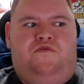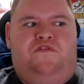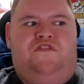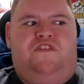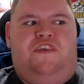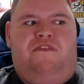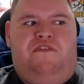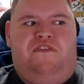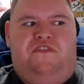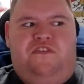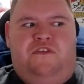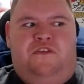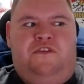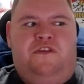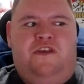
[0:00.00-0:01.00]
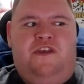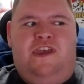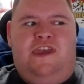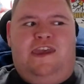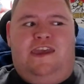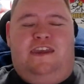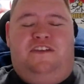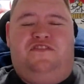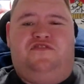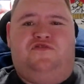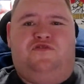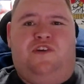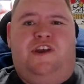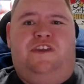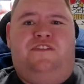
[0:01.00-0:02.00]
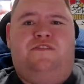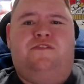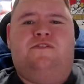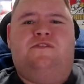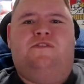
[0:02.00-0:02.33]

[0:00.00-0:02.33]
Stevenson has trained